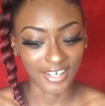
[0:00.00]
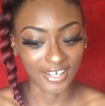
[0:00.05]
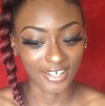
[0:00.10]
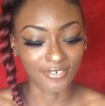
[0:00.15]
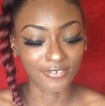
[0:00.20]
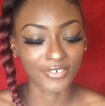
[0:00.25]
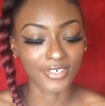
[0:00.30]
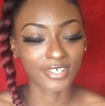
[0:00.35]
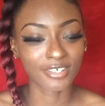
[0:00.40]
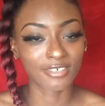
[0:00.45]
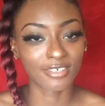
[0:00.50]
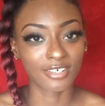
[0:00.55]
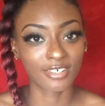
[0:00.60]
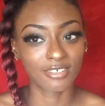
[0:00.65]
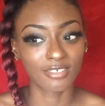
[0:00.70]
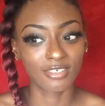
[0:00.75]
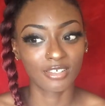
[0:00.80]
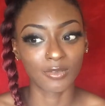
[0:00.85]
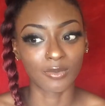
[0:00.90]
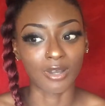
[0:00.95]
if I
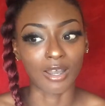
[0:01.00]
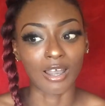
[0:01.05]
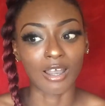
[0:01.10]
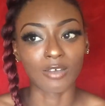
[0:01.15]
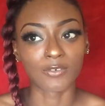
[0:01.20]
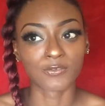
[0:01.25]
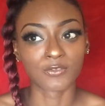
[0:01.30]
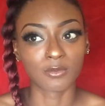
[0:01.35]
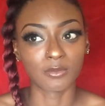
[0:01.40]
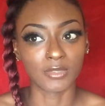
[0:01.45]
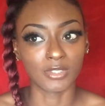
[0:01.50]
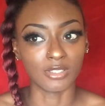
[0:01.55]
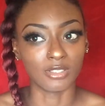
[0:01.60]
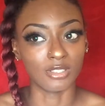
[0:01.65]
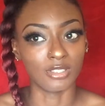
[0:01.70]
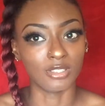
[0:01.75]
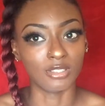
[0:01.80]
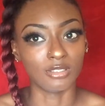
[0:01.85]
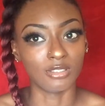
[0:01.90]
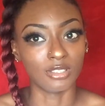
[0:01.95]
could, it would have to be
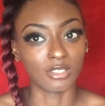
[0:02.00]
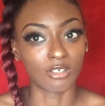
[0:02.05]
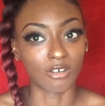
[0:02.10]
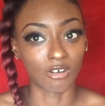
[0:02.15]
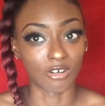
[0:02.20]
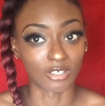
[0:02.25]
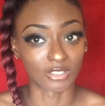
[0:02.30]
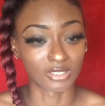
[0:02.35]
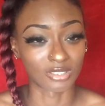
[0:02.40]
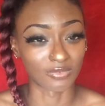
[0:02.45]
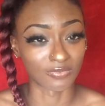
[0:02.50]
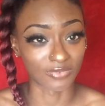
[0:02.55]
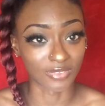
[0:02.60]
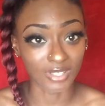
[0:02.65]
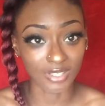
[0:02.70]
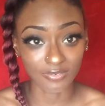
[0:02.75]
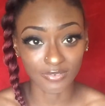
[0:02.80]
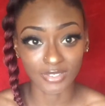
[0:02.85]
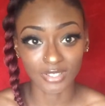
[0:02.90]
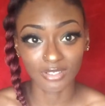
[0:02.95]
like the cost of
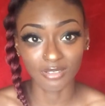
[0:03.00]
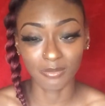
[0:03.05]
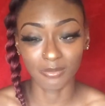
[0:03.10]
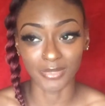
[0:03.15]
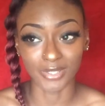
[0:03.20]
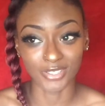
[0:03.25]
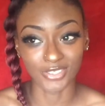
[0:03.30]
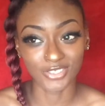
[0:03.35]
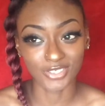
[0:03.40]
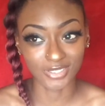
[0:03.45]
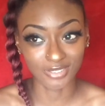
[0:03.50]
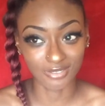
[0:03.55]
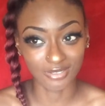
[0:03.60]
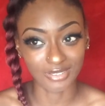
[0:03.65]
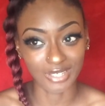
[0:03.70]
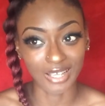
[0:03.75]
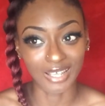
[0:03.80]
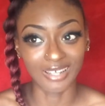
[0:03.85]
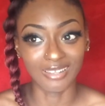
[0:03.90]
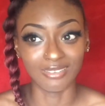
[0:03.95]
living. Beijing's
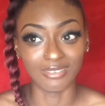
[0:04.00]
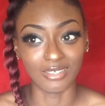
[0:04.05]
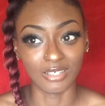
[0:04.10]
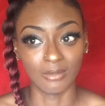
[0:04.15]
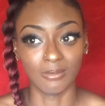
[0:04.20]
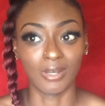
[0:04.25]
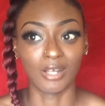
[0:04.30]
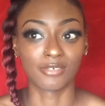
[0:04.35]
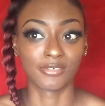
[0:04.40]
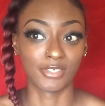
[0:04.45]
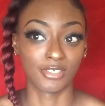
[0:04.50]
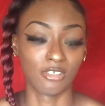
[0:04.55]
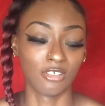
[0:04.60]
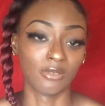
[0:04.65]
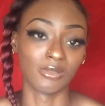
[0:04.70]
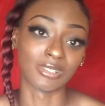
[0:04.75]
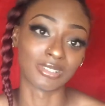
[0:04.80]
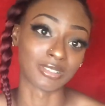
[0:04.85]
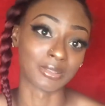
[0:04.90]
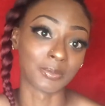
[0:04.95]
getting lit back right now
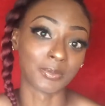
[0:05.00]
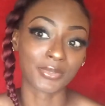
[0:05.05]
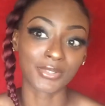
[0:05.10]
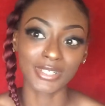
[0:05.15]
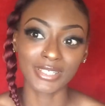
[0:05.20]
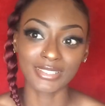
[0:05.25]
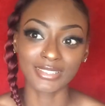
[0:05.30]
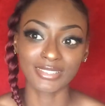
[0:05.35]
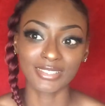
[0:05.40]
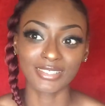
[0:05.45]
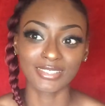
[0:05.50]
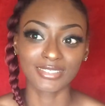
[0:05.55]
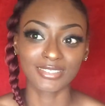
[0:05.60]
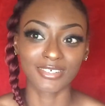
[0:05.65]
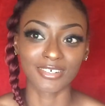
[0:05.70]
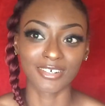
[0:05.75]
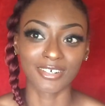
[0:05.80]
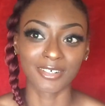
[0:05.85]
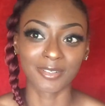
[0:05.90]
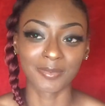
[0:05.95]
with some prices,
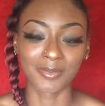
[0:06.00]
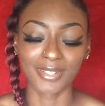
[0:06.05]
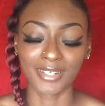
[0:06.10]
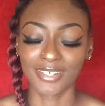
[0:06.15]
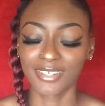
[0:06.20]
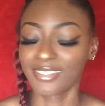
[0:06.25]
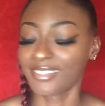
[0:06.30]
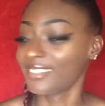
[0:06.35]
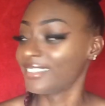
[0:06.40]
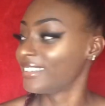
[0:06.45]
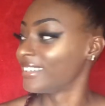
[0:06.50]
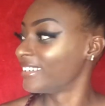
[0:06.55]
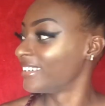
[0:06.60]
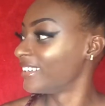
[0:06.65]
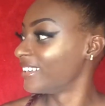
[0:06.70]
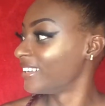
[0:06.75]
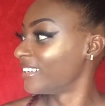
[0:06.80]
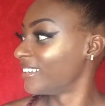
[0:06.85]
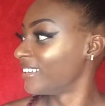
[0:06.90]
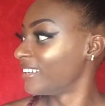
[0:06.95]
cobbling.
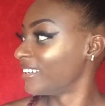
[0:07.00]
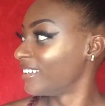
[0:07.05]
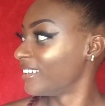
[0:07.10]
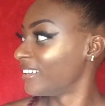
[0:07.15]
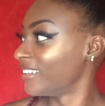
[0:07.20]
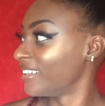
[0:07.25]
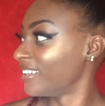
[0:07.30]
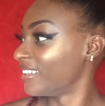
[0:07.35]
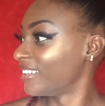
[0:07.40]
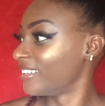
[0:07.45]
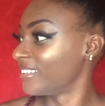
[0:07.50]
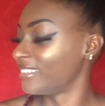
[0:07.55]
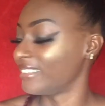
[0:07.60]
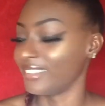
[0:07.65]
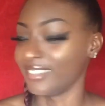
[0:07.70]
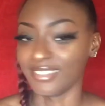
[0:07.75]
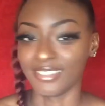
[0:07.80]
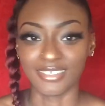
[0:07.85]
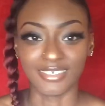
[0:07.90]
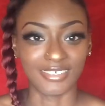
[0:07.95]

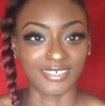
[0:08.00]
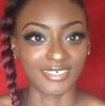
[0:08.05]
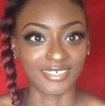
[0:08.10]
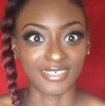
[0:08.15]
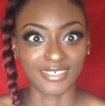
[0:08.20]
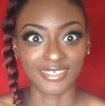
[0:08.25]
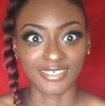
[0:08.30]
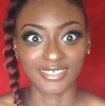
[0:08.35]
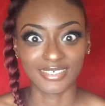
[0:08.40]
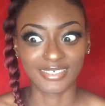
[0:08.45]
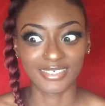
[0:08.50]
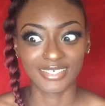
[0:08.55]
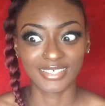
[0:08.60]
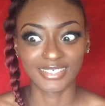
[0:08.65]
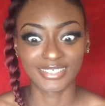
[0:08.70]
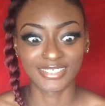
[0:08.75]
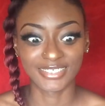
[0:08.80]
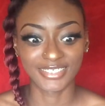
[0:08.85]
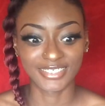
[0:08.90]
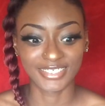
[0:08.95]
Like,
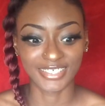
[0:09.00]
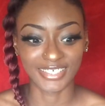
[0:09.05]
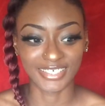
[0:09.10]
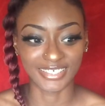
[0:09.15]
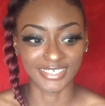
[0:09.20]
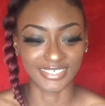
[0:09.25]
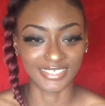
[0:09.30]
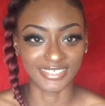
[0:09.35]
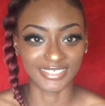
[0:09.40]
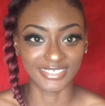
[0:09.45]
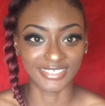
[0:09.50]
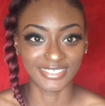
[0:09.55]
shit.